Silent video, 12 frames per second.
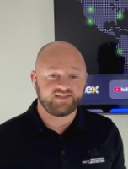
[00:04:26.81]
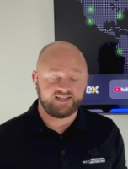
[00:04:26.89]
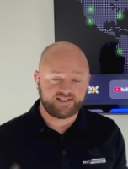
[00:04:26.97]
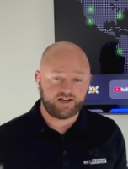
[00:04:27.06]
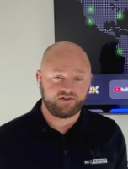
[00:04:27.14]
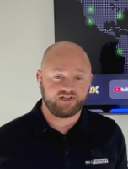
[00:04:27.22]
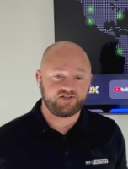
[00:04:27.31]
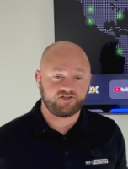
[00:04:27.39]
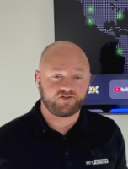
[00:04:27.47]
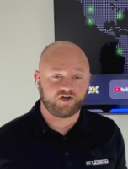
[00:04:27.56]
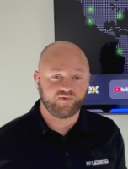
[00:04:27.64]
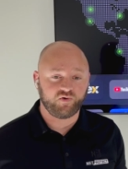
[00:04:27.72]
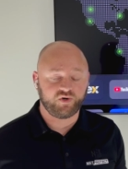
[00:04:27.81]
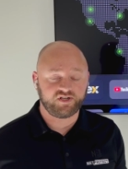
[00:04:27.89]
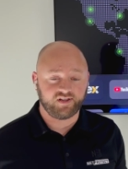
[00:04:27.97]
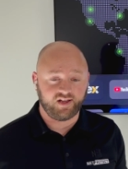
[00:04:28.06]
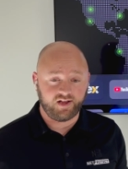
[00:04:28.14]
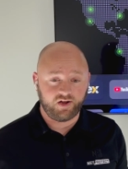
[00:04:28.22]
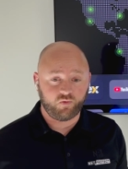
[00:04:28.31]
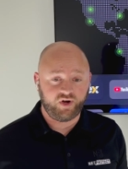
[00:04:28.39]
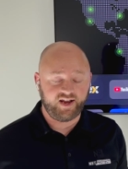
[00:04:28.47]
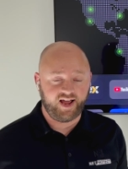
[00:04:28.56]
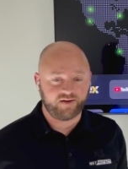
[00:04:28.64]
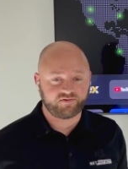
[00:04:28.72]
that's how they've determined what,
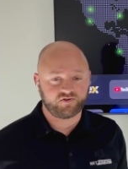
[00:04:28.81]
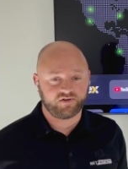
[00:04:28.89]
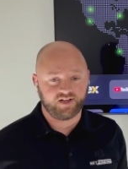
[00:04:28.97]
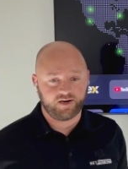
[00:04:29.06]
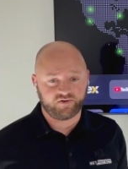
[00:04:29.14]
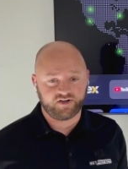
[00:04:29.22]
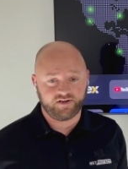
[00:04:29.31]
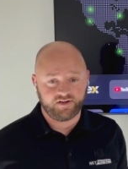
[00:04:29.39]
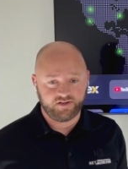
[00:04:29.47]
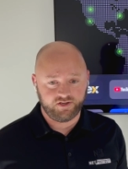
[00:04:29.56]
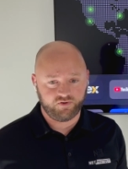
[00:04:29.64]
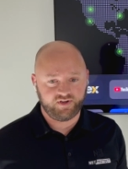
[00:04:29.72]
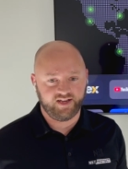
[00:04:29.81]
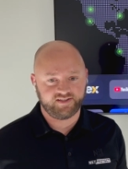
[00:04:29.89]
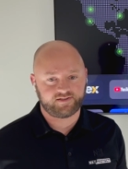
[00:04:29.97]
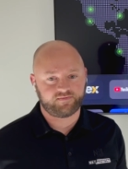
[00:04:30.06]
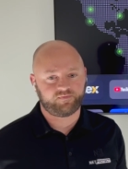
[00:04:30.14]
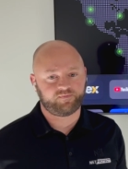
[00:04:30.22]
what App Store library you get.